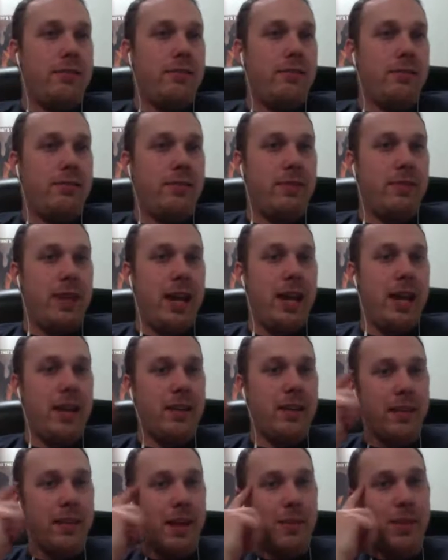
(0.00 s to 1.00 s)
Yeah.
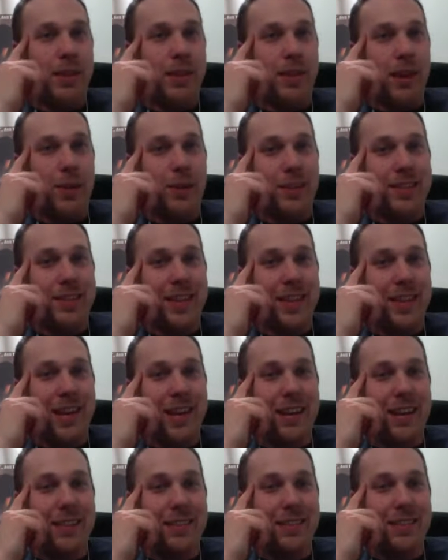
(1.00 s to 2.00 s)
I mean, like we said, they
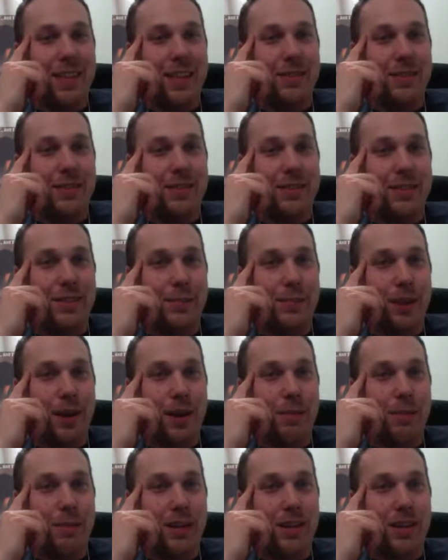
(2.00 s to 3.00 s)
didn't give it to the Bar
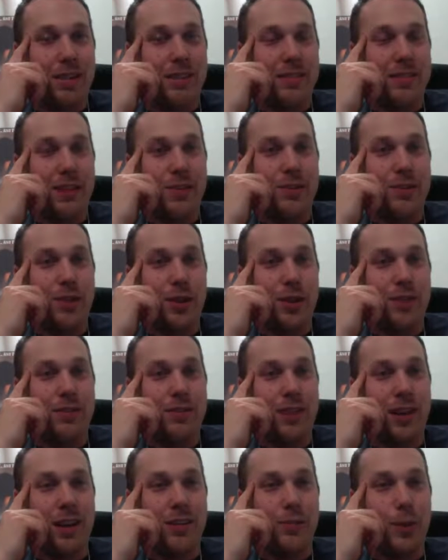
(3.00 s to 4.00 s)

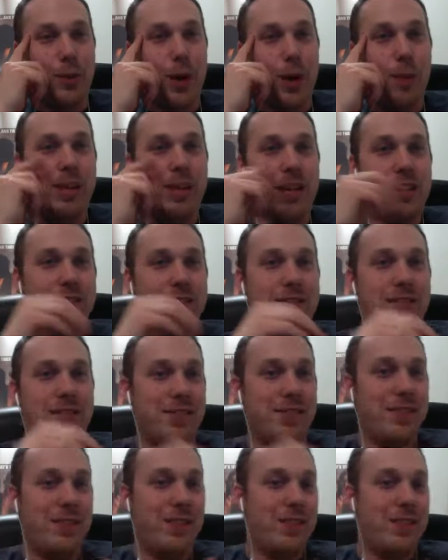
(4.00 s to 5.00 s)
Titus Worldwide, because
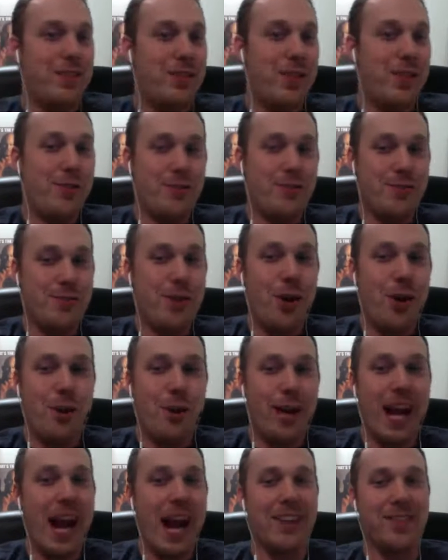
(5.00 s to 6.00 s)
there's no
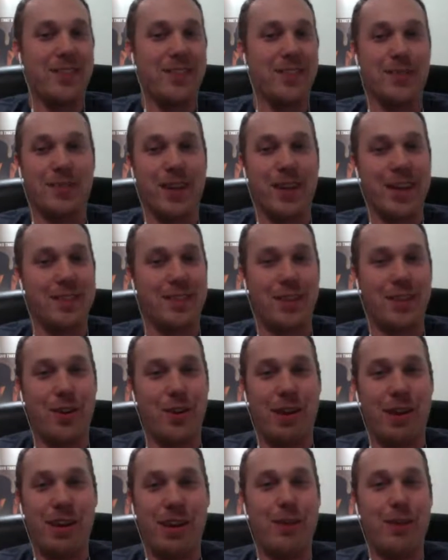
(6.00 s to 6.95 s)
reaction to those guys at all, man.